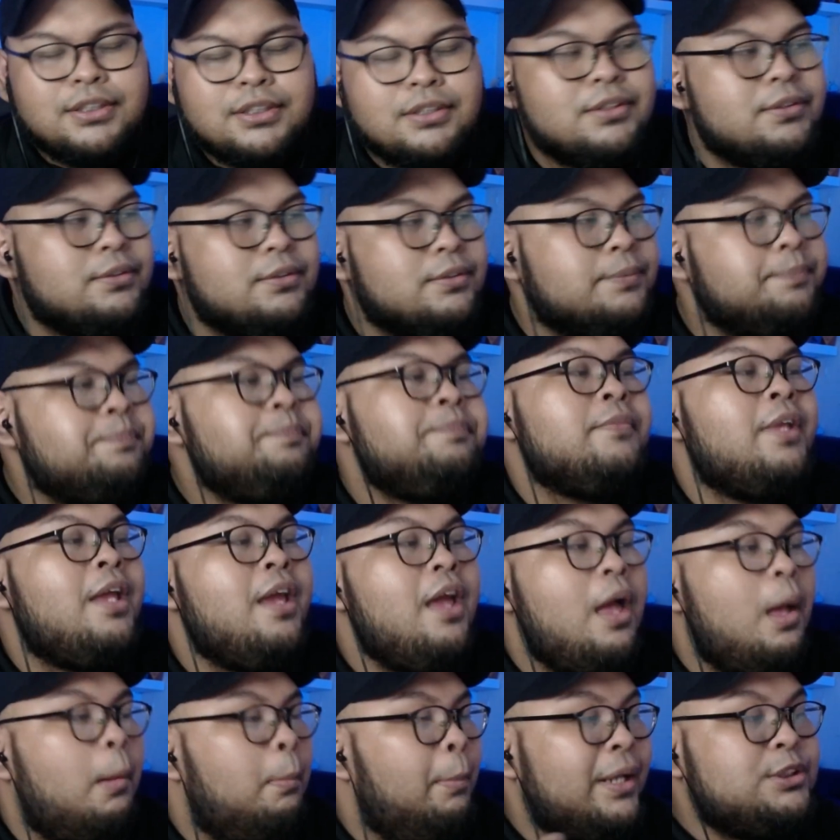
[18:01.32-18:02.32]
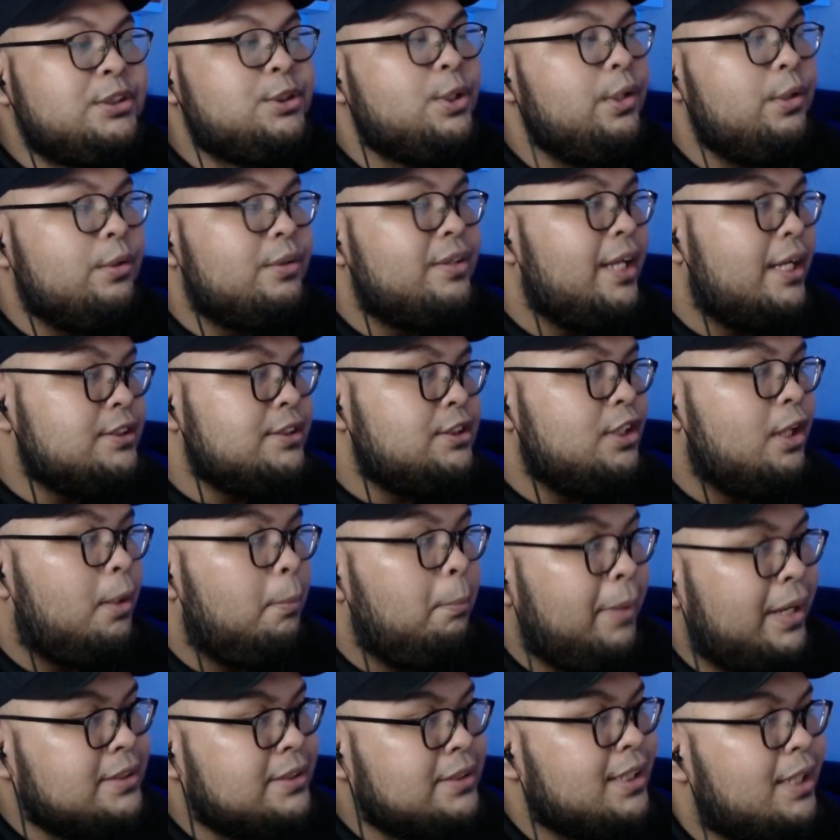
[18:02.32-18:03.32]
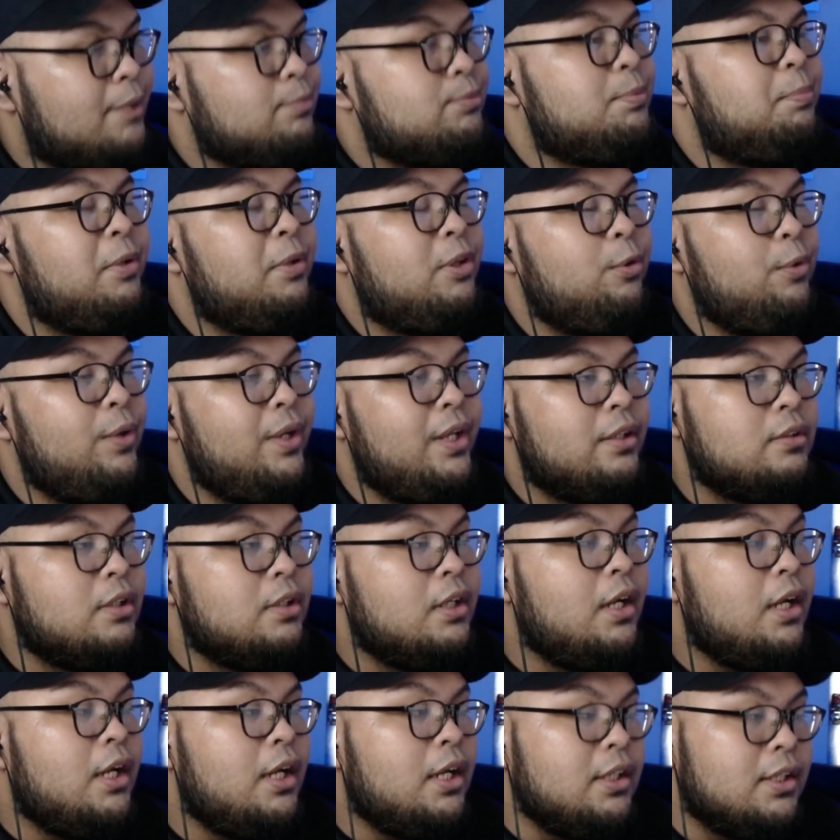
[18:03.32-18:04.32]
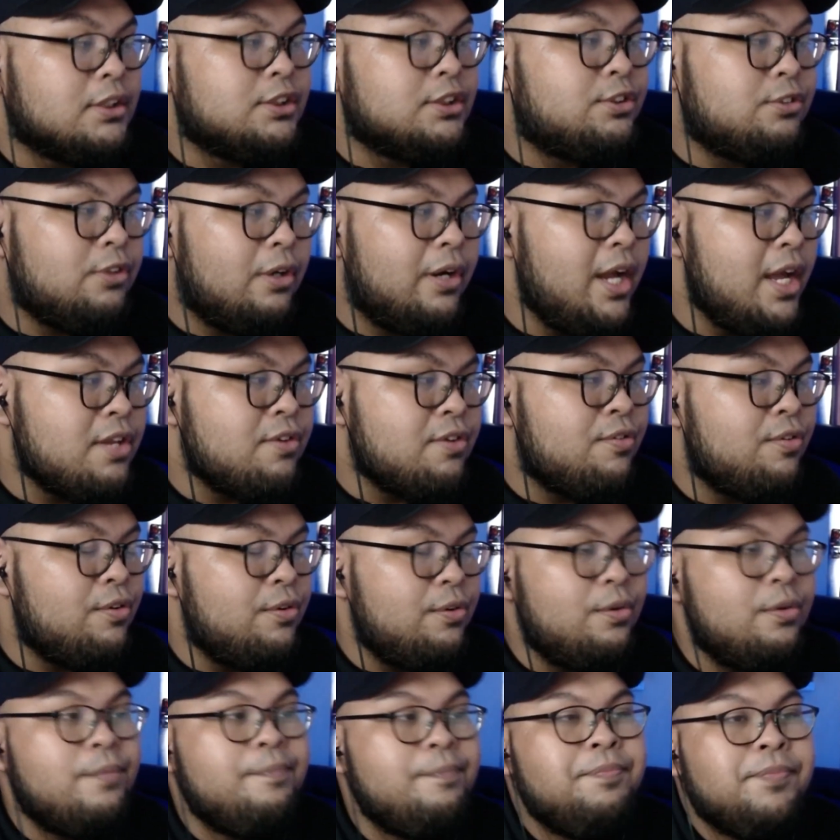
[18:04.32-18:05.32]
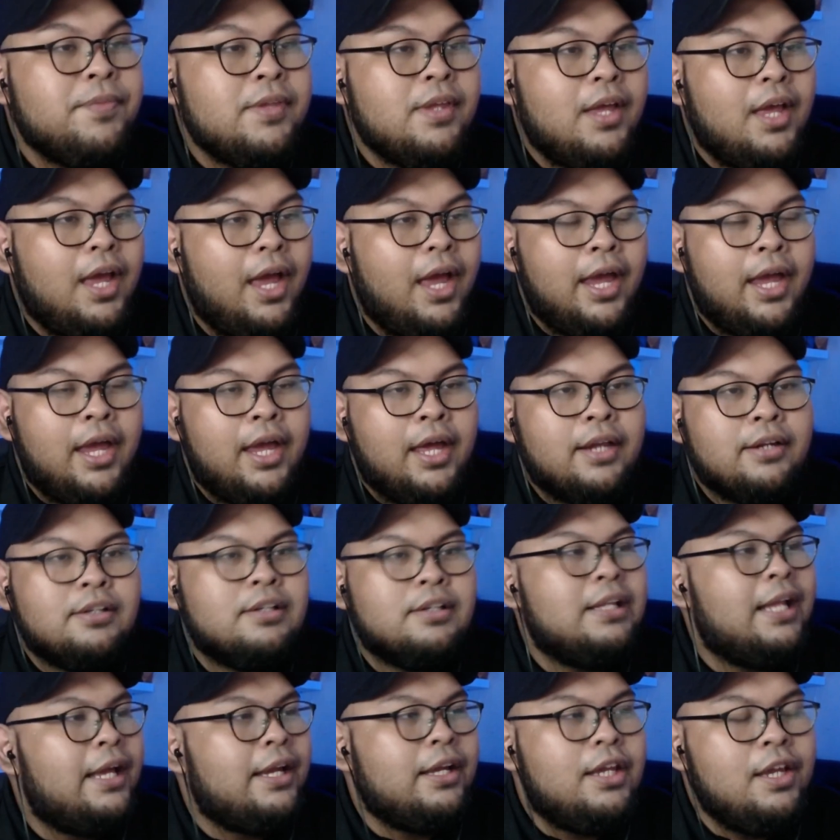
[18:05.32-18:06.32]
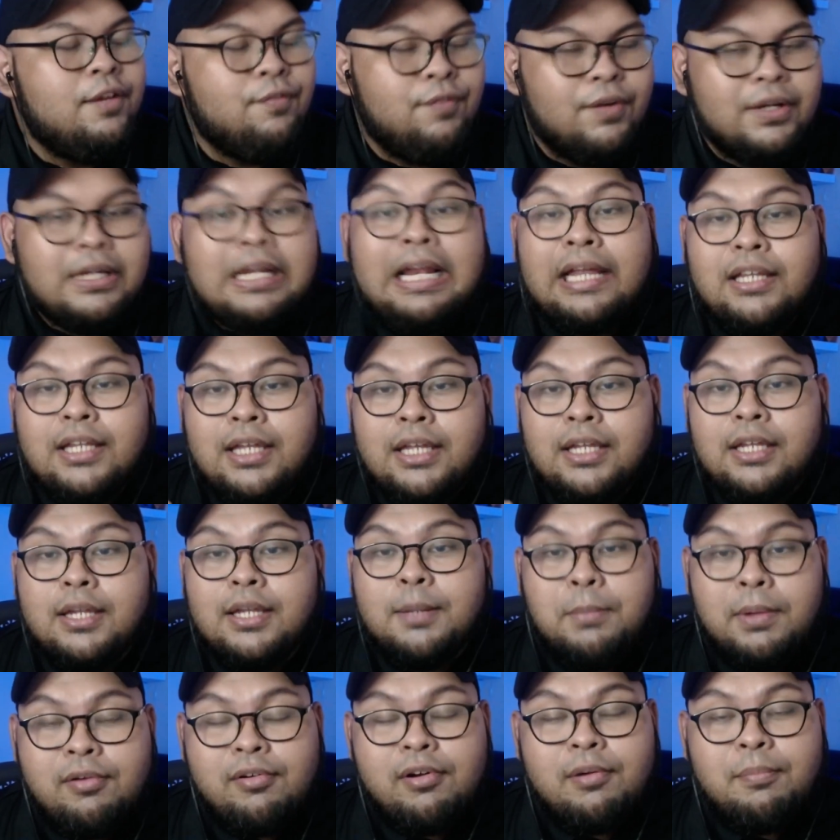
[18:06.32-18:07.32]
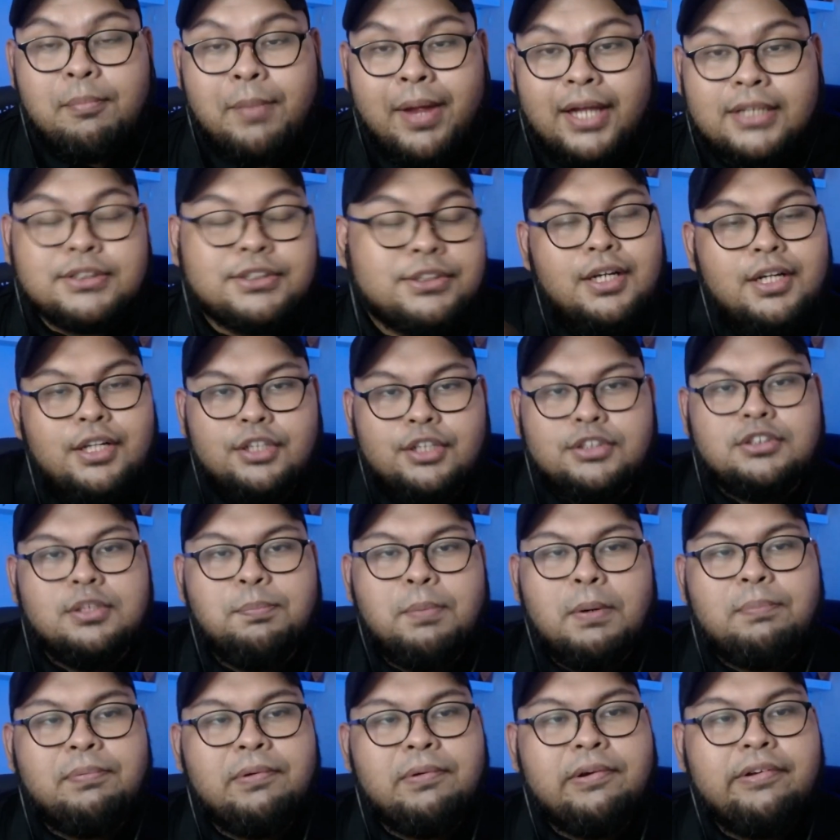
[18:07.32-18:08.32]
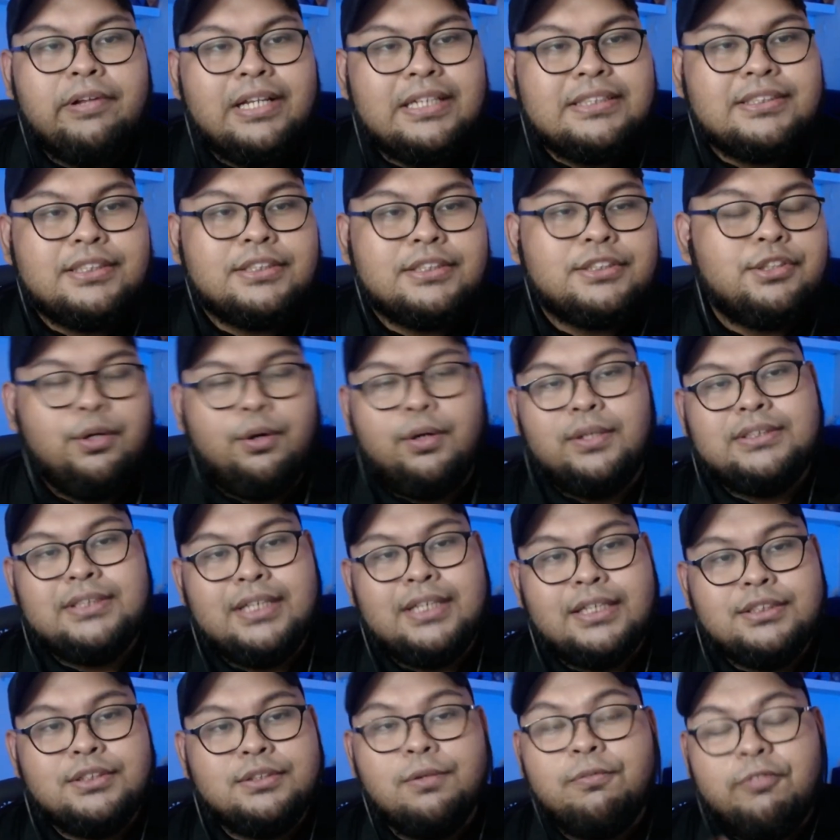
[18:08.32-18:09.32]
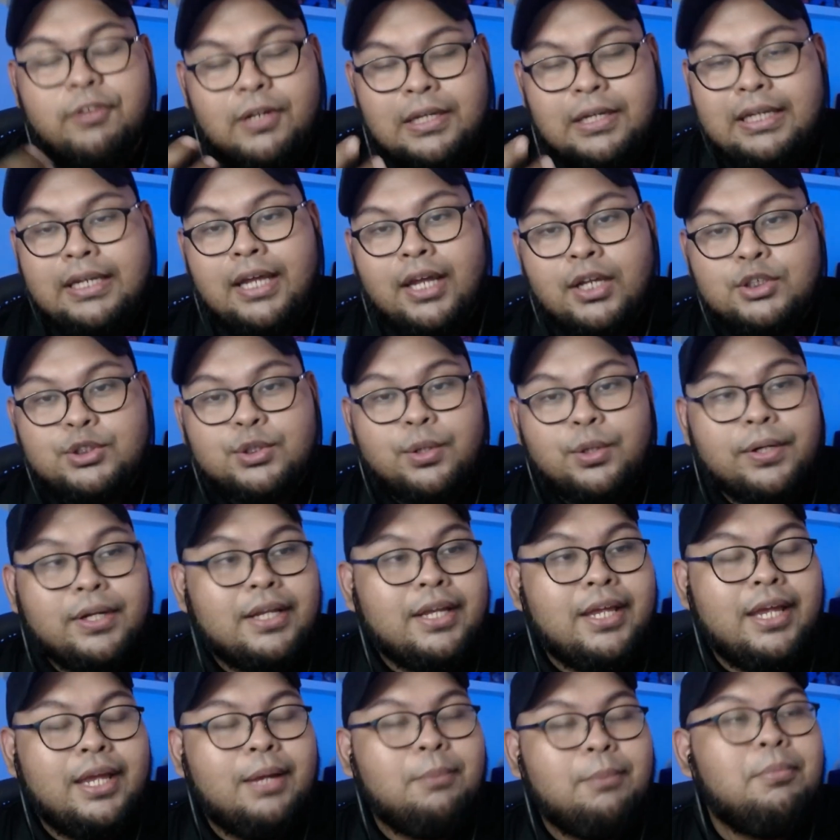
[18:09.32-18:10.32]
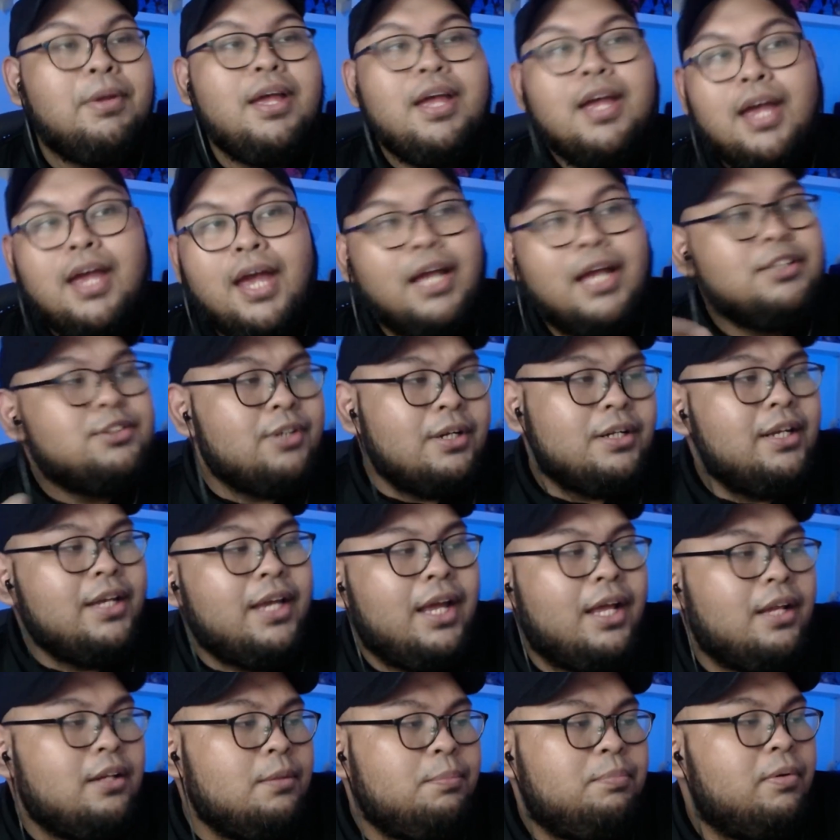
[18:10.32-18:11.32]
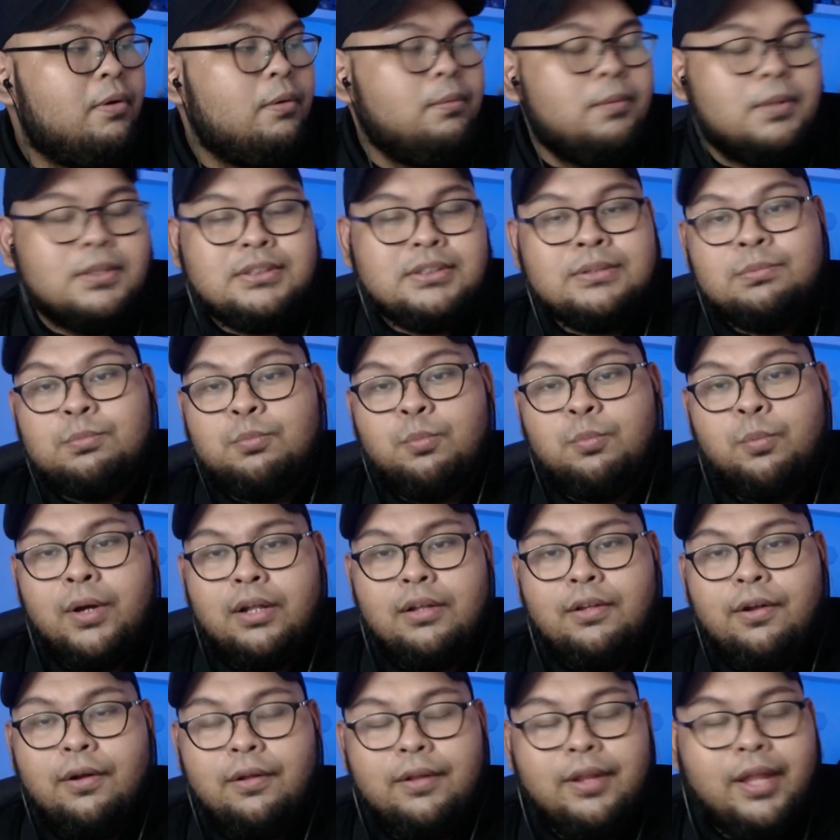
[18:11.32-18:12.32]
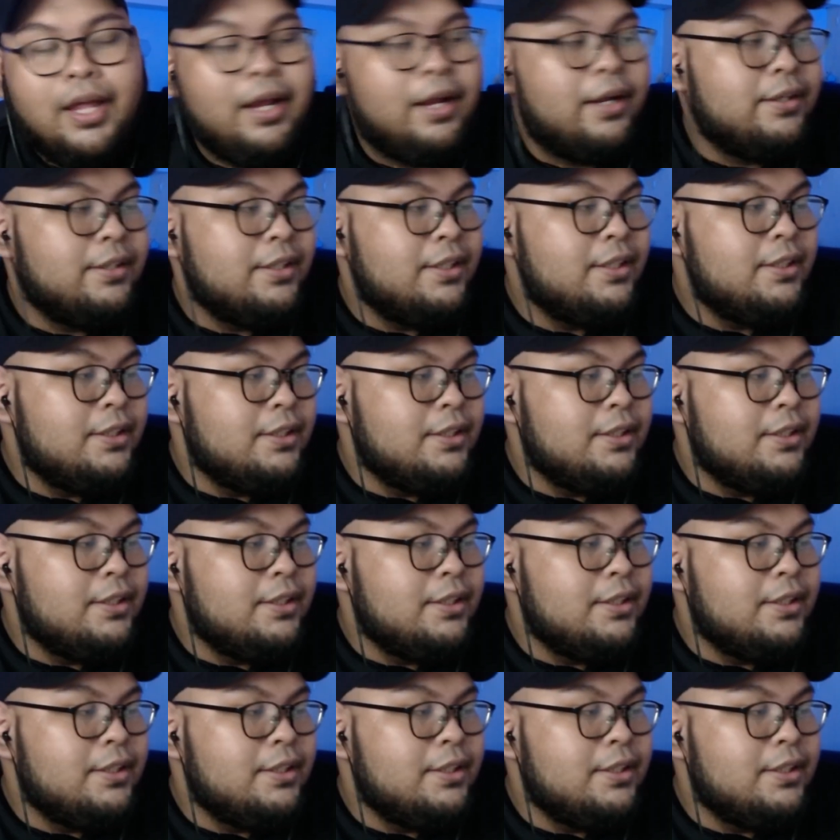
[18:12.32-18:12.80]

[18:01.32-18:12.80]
to. Make sure you test your matchups between the Straw Hat crew, and like even like in the mirror match, the super pre-release is your chance to really enjoy the game and try to get the promos while you're there.